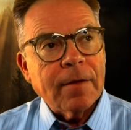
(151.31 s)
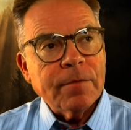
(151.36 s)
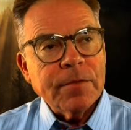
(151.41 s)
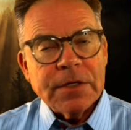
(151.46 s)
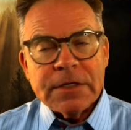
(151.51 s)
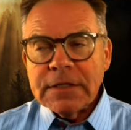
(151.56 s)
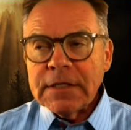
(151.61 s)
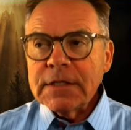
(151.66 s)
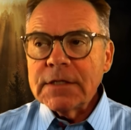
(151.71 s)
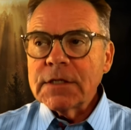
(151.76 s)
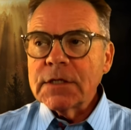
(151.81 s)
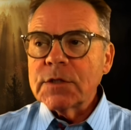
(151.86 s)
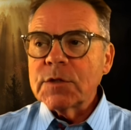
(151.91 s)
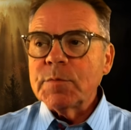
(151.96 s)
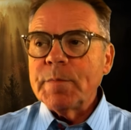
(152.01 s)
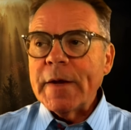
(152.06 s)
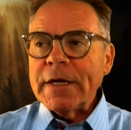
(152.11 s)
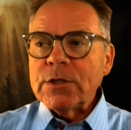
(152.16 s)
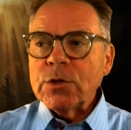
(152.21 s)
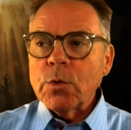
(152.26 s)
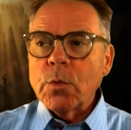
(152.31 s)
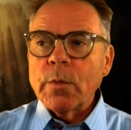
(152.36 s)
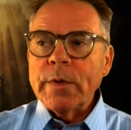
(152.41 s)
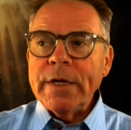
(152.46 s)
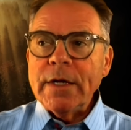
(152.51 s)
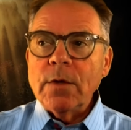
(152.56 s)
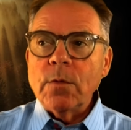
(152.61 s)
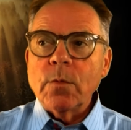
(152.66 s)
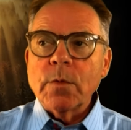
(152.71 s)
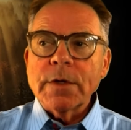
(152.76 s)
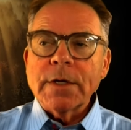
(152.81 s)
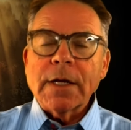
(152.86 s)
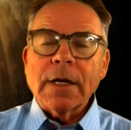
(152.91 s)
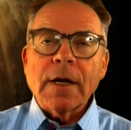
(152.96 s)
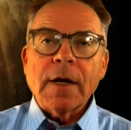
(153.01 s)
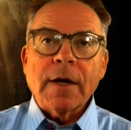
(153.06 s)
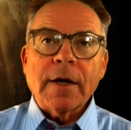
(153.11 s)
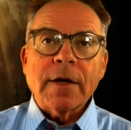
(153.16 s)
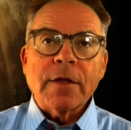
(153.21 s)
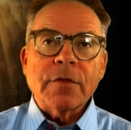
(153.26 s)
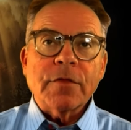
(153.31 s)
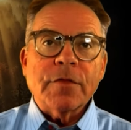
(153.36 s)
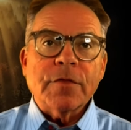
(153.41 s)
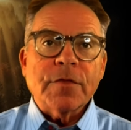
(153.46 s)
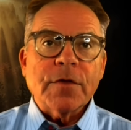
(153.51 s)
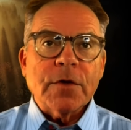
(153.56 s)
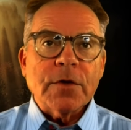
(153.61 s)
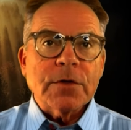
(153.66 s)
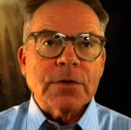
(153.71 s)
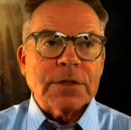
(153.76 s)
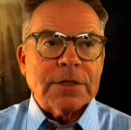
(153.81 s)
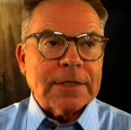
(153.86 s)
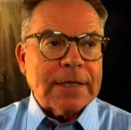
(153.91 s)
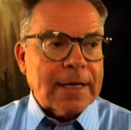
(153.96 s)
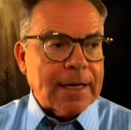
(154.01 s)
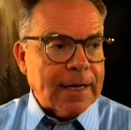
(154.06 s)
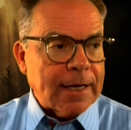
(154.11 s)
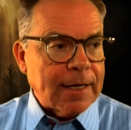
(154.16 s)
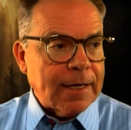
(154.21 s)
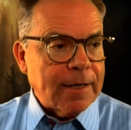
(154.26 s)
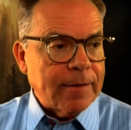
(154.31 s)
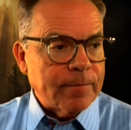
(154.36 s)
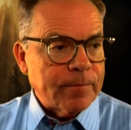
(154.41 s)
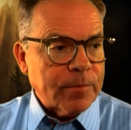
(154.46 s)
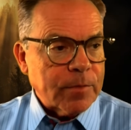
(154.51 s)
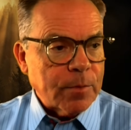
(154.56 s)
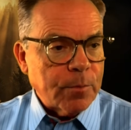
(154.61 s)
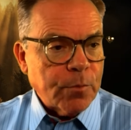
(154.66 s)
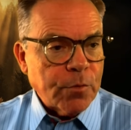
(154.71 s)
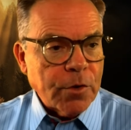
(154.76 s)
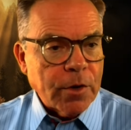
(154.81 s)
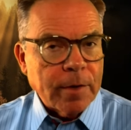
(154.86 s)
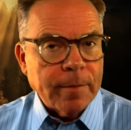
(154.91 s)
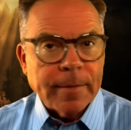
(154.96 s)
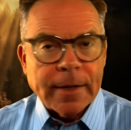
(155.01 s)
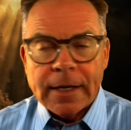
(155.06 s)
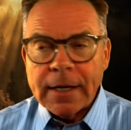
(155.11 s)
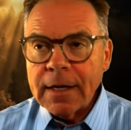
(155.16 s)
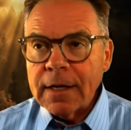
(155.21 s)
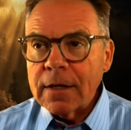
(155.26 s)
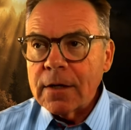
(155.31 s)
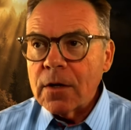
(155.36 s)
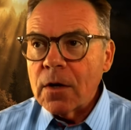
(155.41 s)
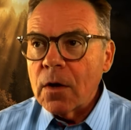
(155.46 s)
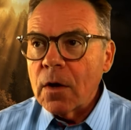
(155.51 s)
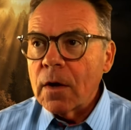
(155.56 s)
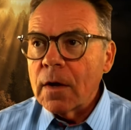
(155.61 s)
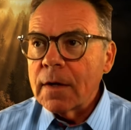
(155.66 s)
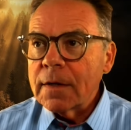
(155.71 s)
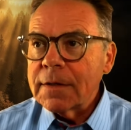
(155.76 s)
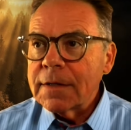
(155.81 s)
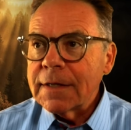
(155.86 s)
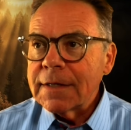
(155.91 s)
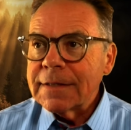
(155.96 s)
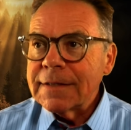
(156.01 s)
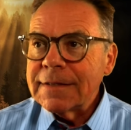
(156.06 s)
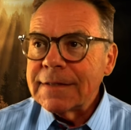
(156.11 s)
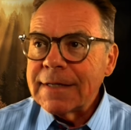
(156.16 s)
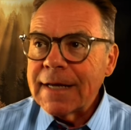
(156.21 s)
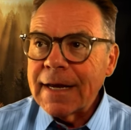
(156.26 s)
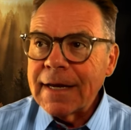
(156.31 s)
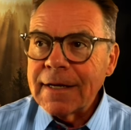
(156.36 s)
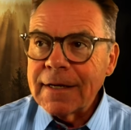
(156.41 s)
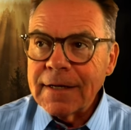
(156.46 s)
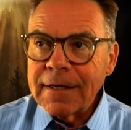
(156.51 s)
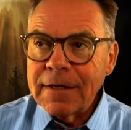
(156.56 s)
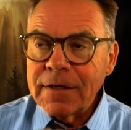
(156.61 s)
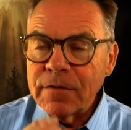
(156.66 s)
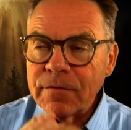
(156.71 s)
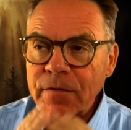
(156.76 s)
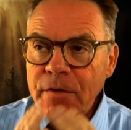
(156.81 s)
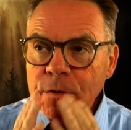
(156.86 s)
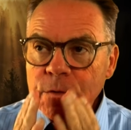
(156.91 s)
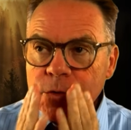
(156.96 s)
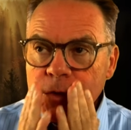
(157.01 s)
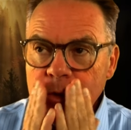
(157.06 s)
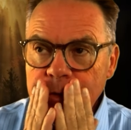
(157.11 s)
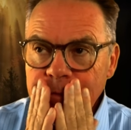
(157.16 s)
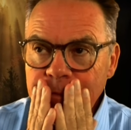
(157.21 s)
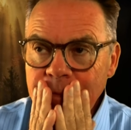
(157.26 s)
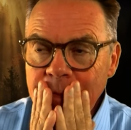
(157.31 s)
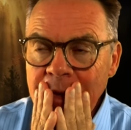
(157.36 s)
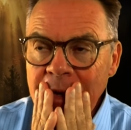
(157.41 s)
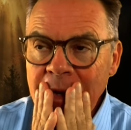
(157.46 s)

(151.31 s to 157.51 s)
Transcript: This is a special week. We're declaring Thursday prayer meeting on daily devotion.